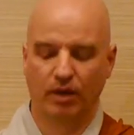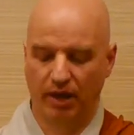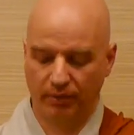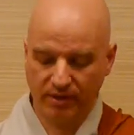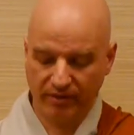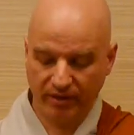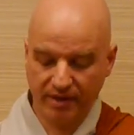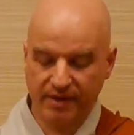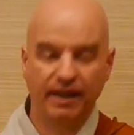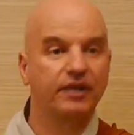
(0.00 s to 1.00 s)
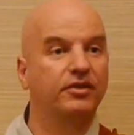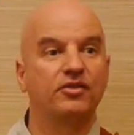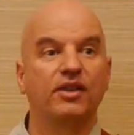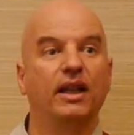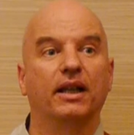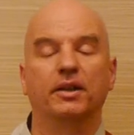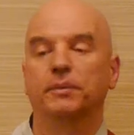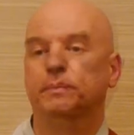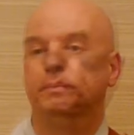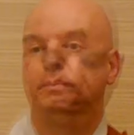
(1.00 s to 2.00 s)
It was a very sacred relic.
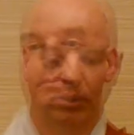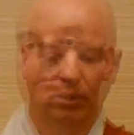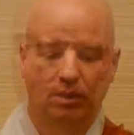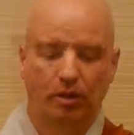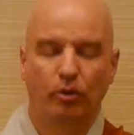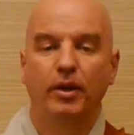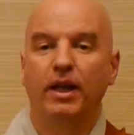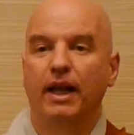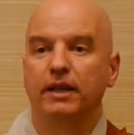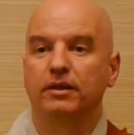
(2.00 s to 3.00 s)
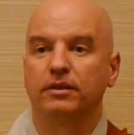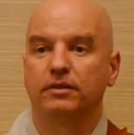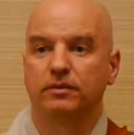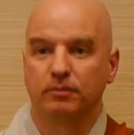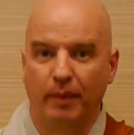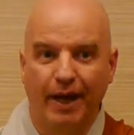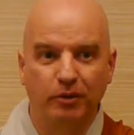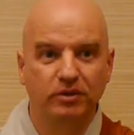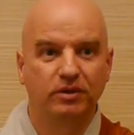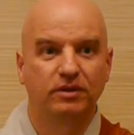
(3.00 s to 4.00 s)
Huineng
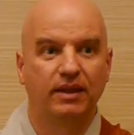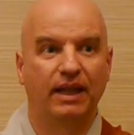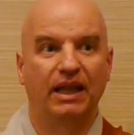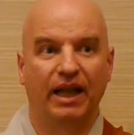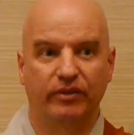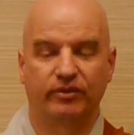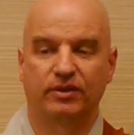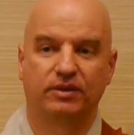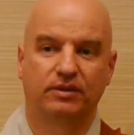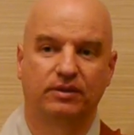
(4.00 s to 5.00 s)
bowed and left.